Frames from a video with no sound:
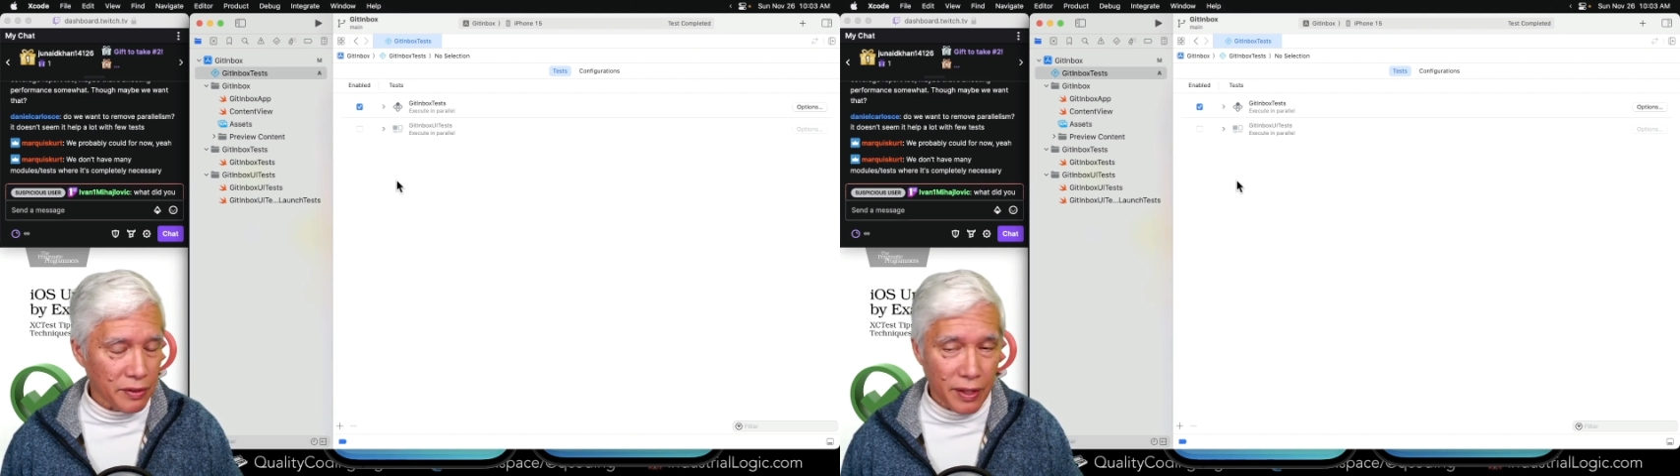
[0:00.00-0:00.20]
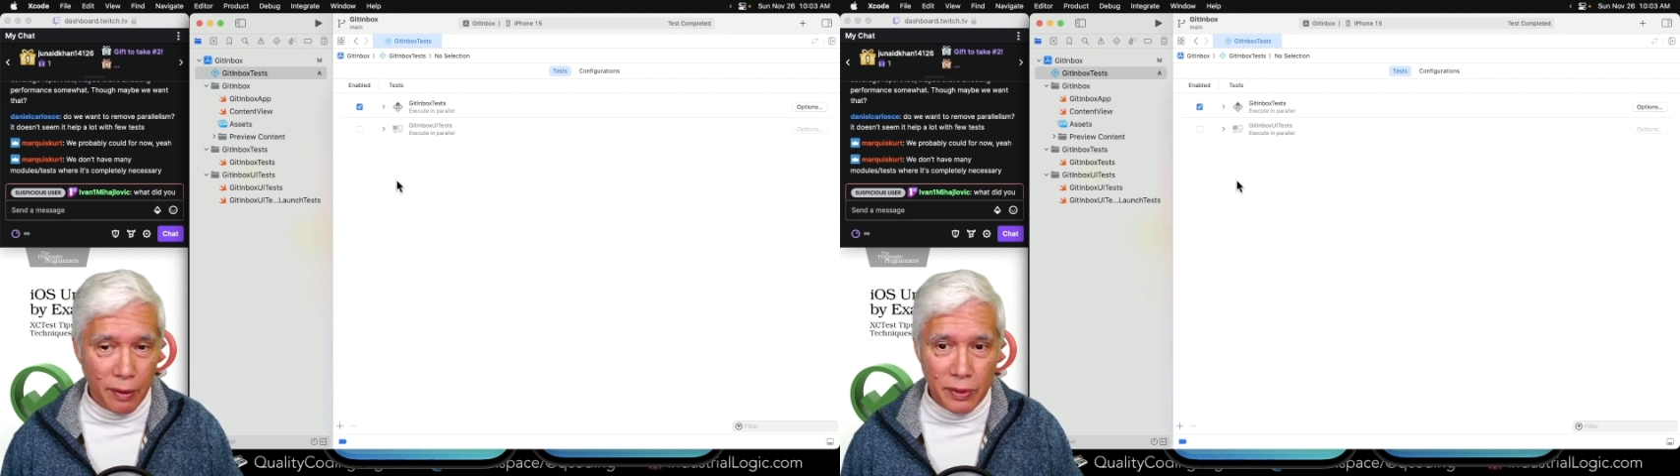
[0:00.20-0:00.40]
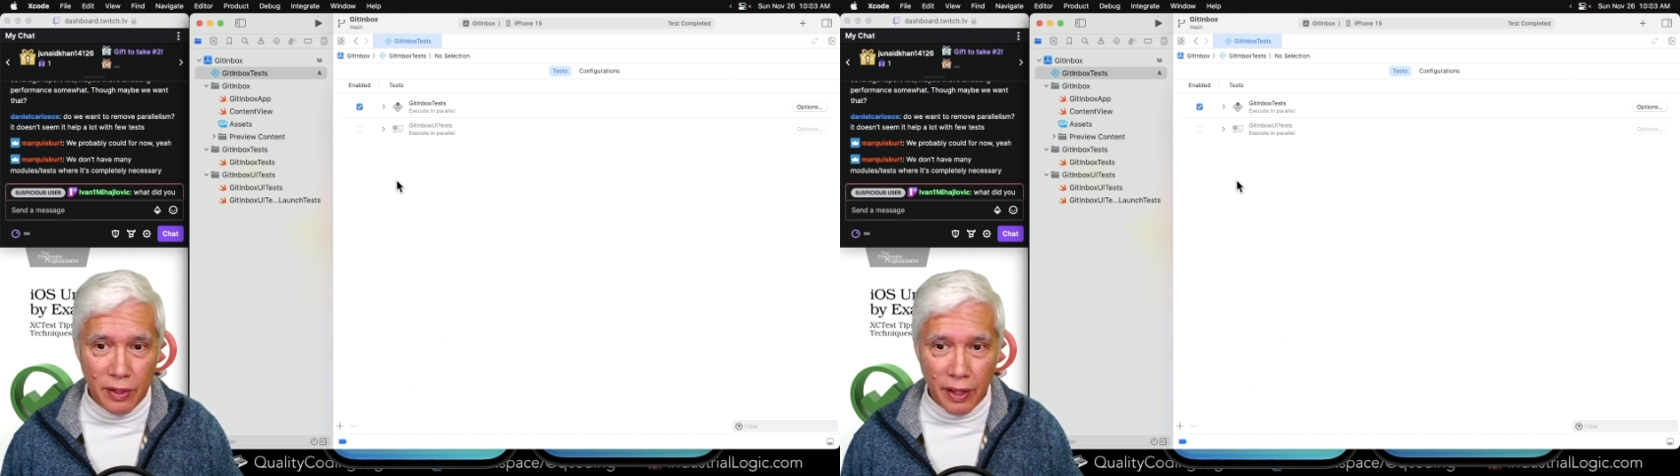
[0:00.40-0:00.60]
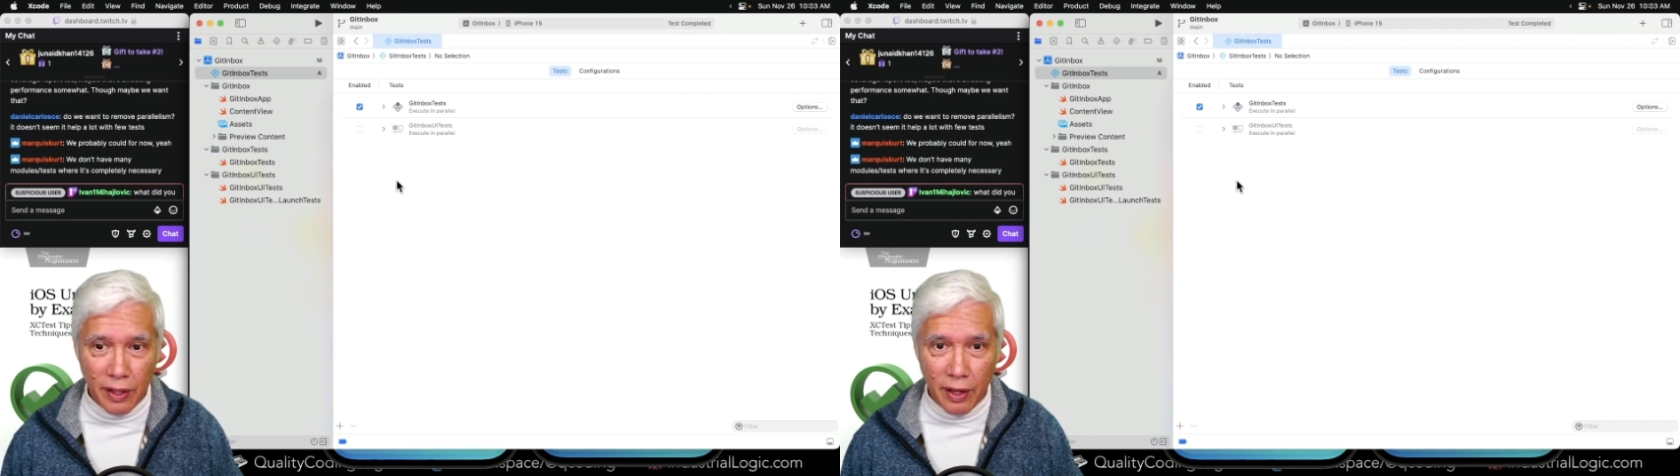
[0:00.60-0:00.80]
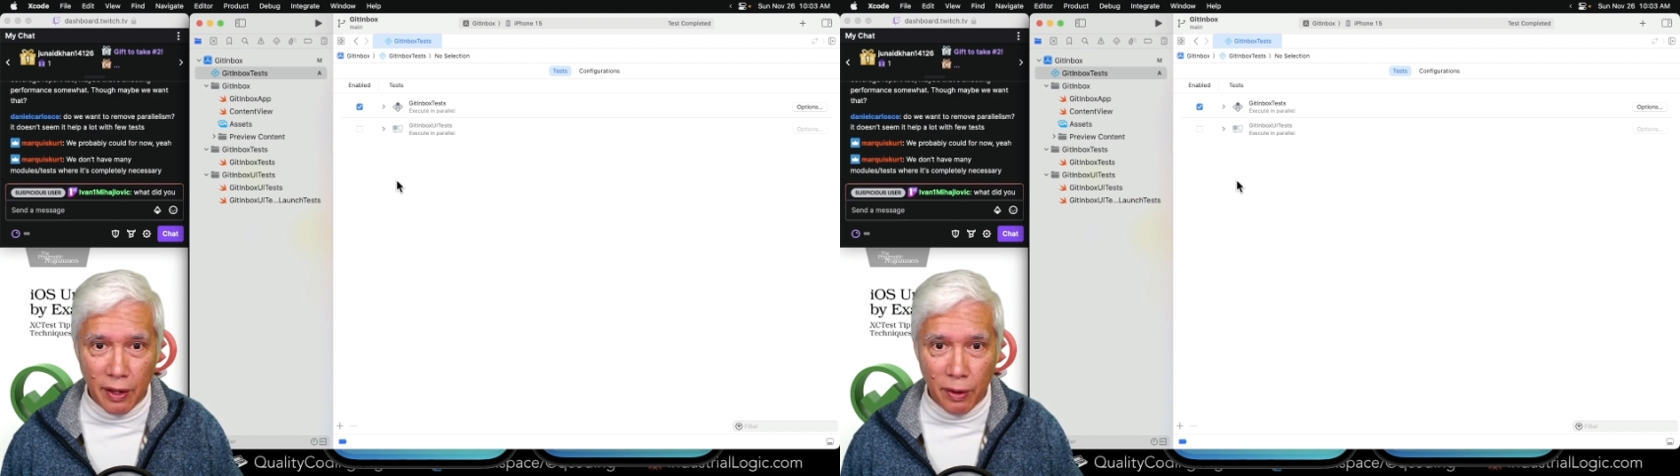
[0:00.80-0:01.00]
That was like
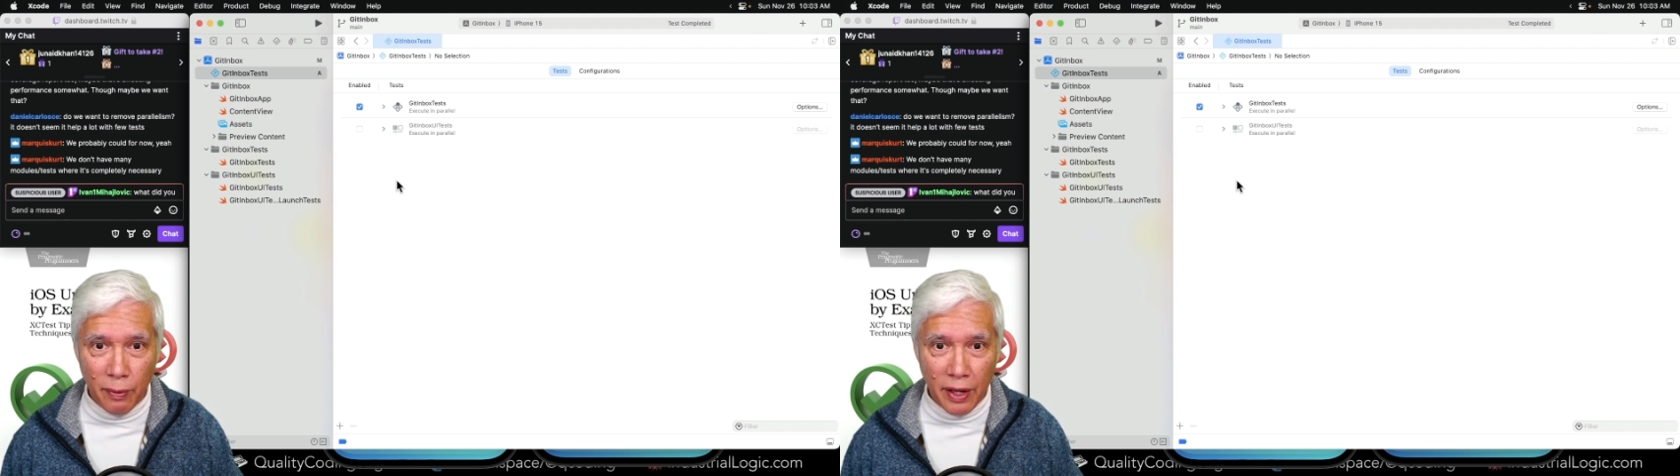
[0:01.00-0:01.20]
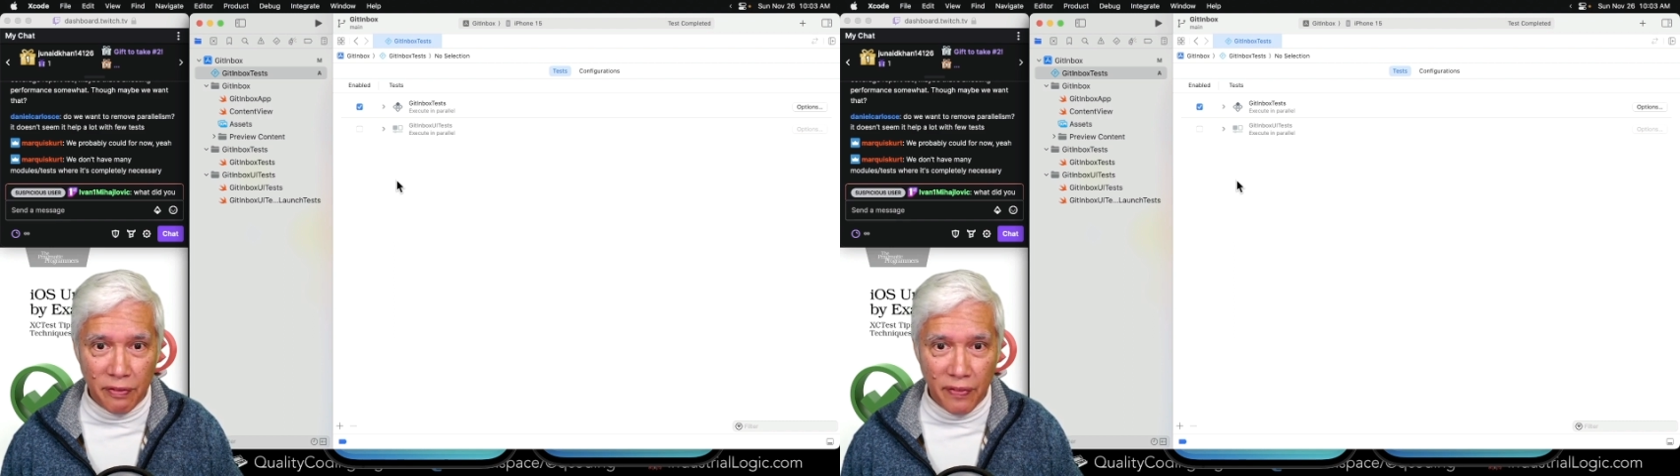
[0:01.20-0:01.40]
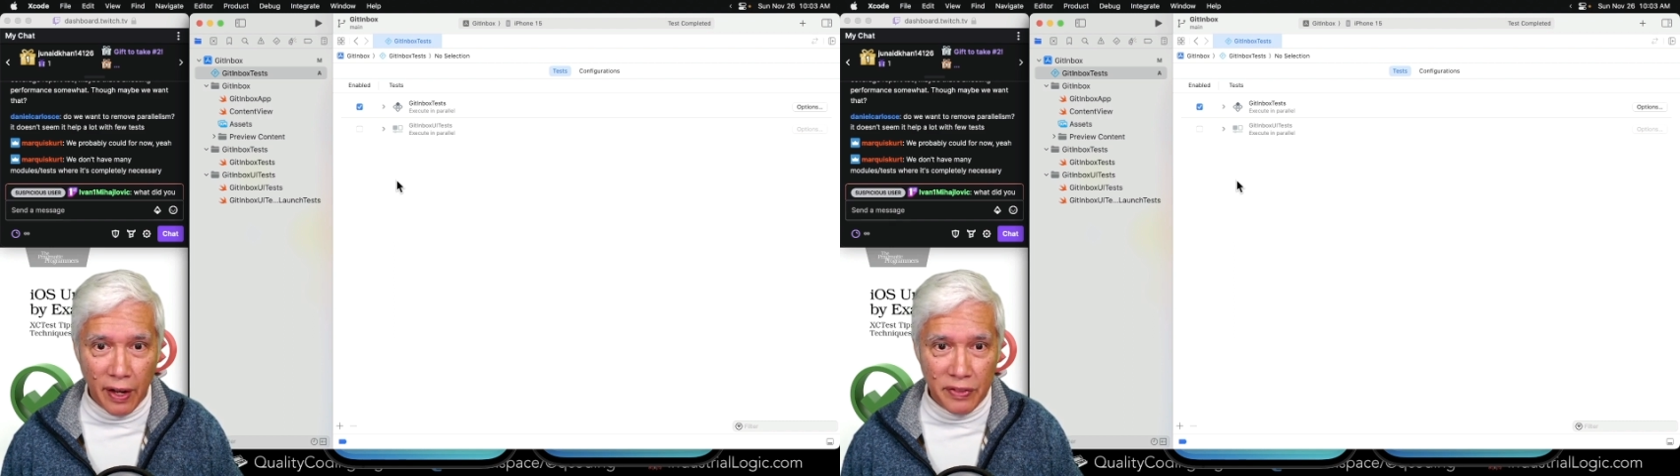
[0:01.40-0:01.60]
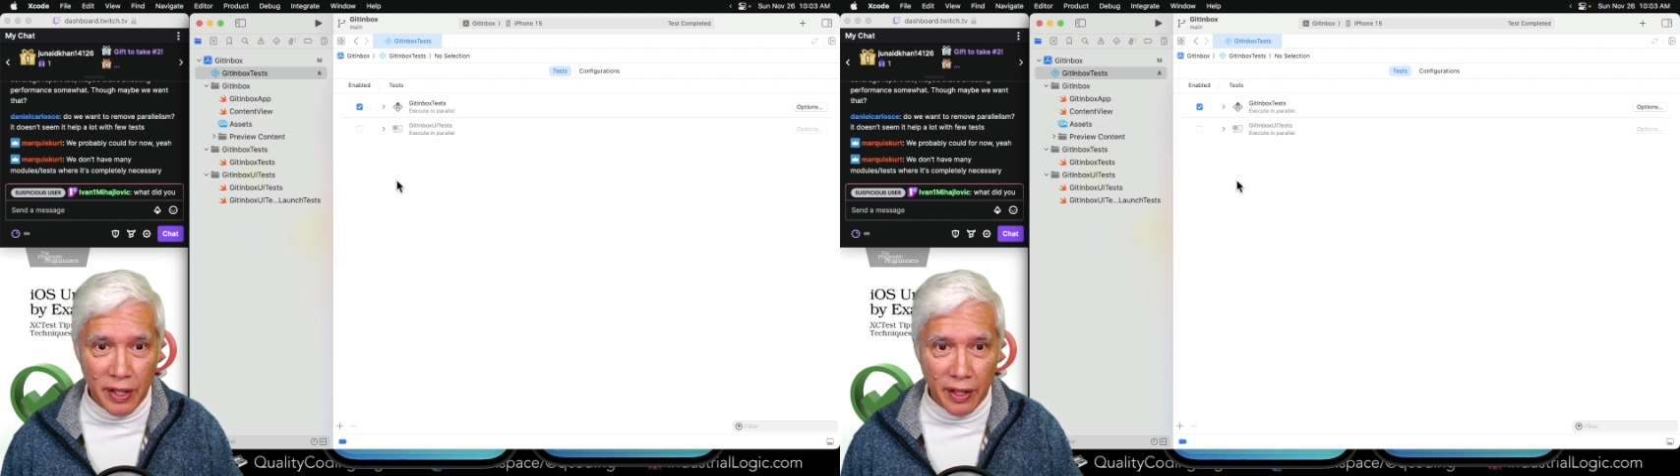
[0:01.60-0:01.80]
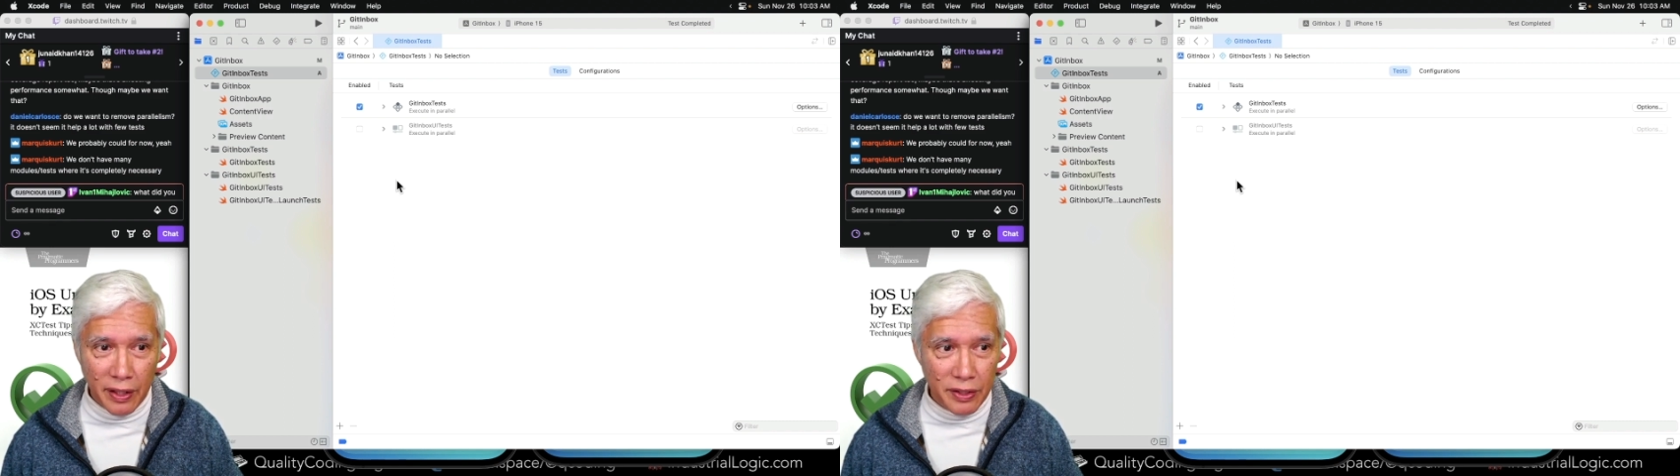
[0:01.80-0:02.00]
around 5
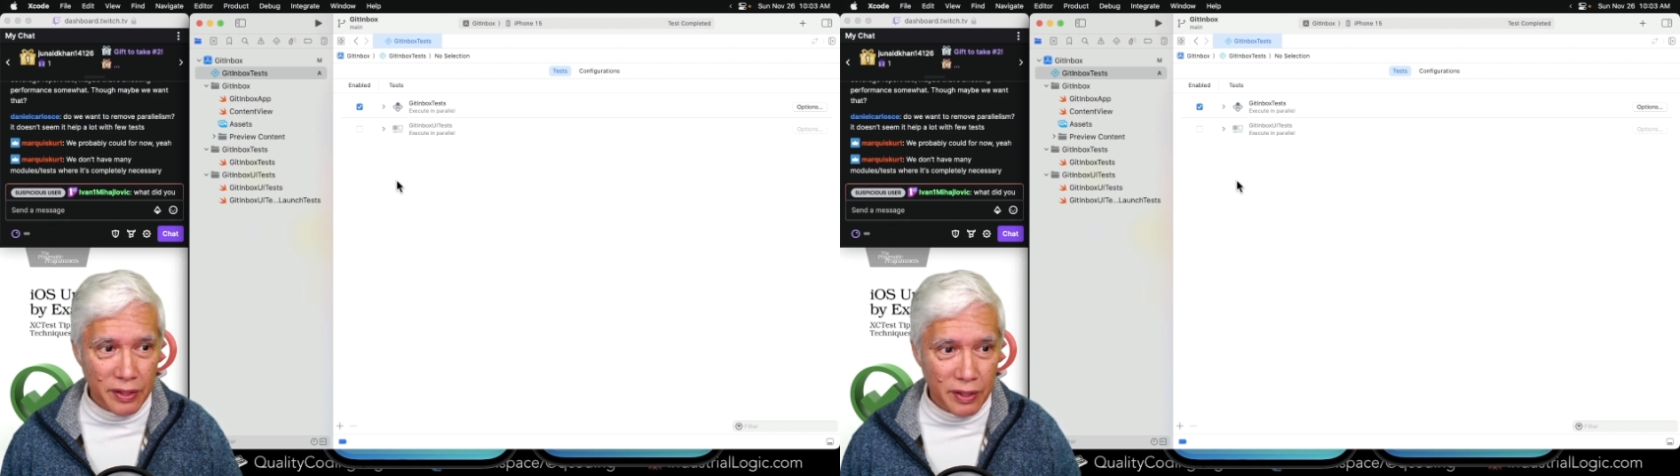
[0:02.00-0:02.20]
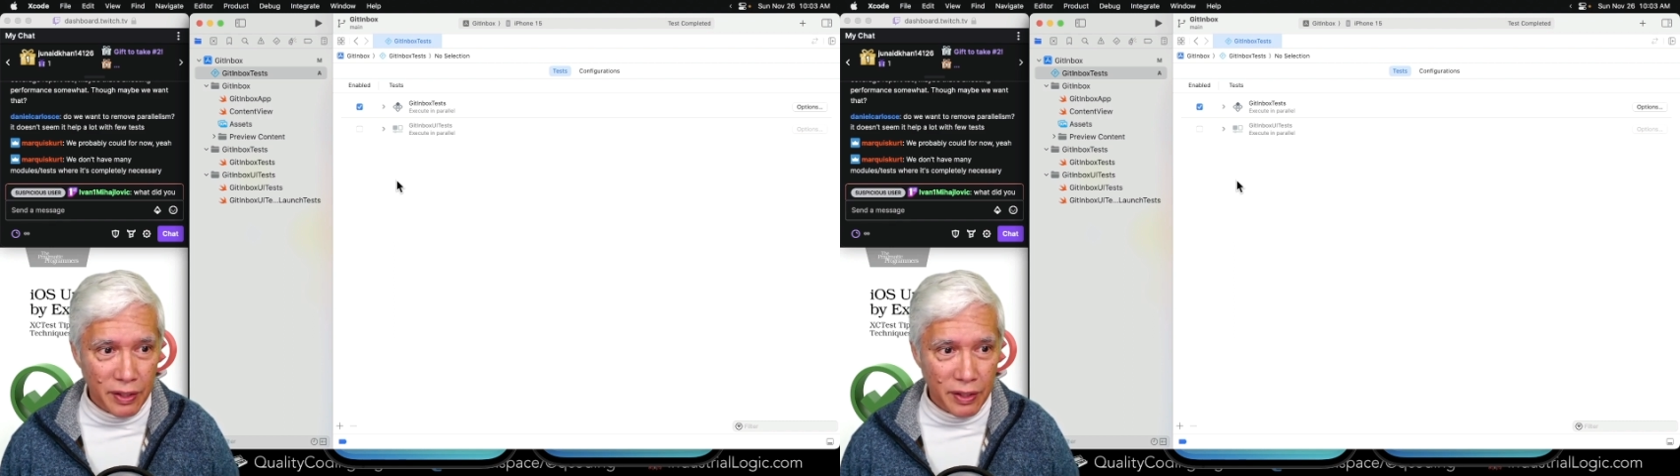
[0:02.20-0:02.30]
seconds.